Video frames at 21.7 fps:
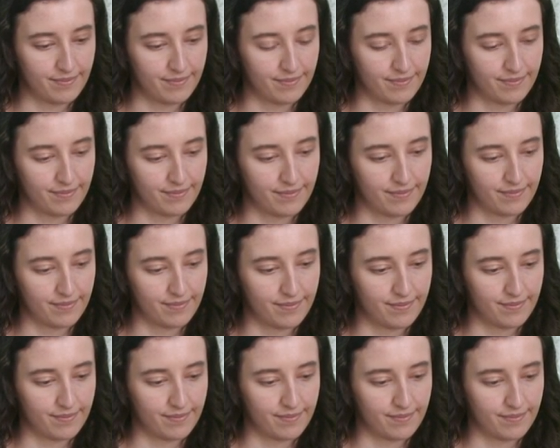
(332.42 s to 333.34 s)

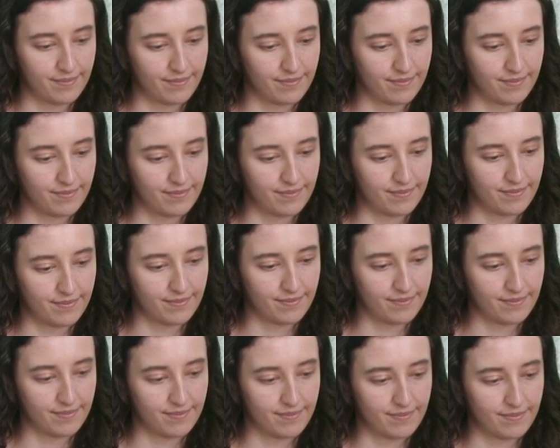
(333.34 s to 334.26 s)

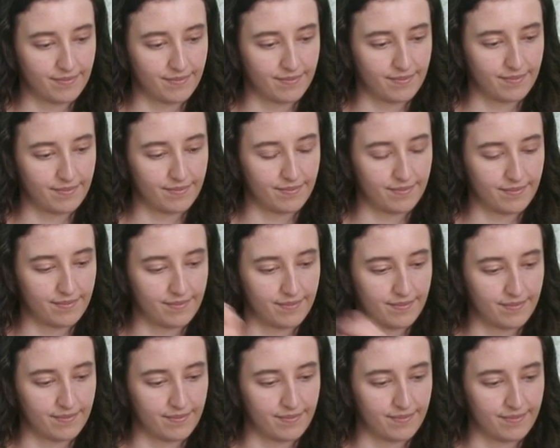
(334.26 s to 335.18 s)

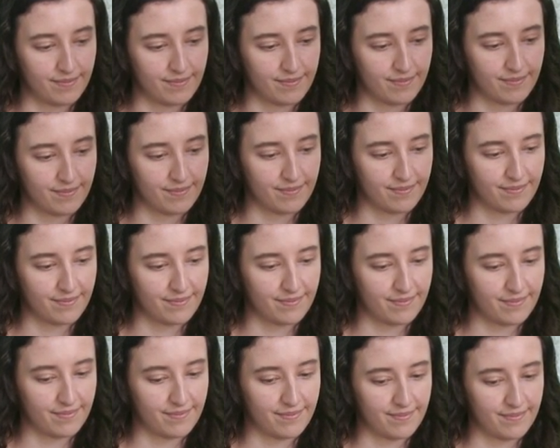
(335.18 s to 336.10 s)

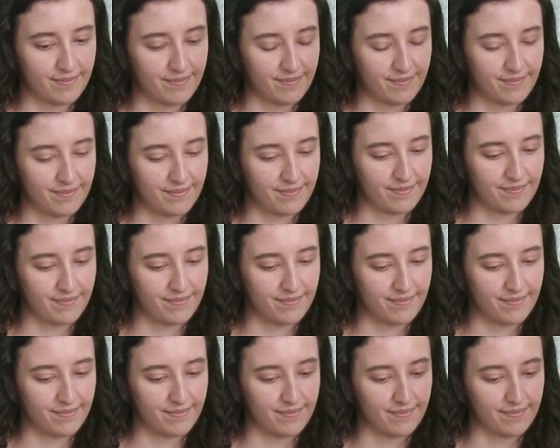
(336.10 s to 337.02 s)

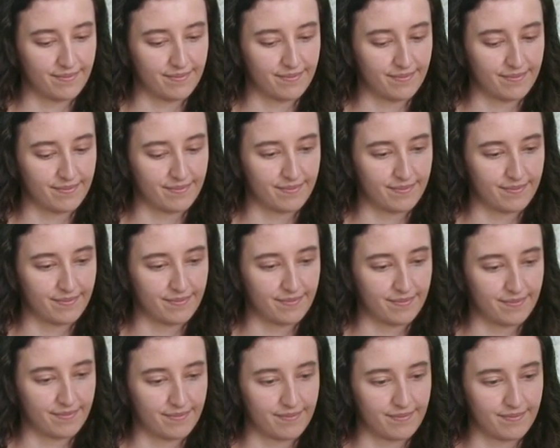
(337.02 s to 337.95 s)

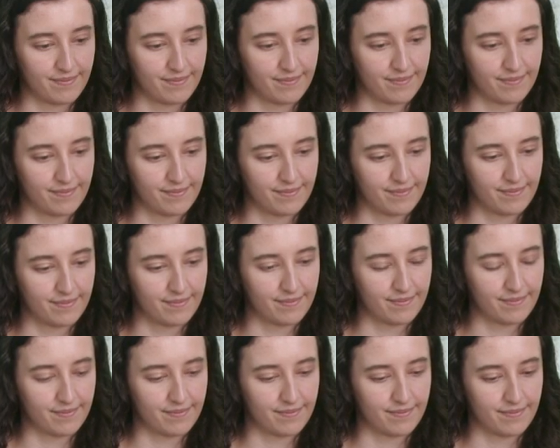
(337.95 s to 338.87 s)

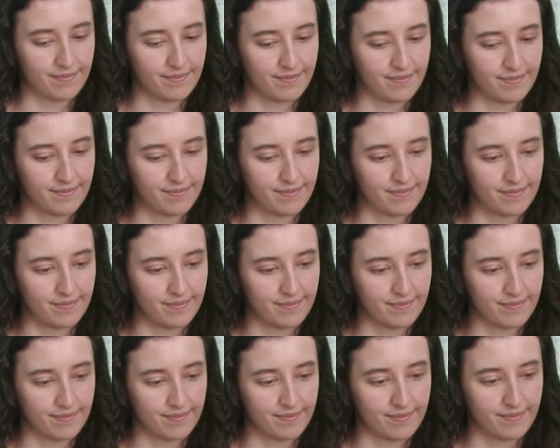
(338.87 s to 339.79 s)

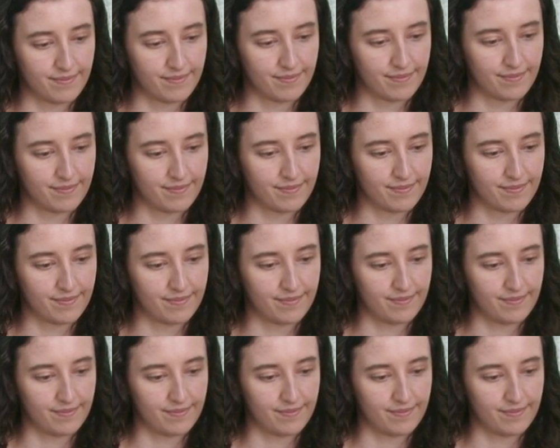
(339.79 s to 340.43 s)
This person isn't speaking.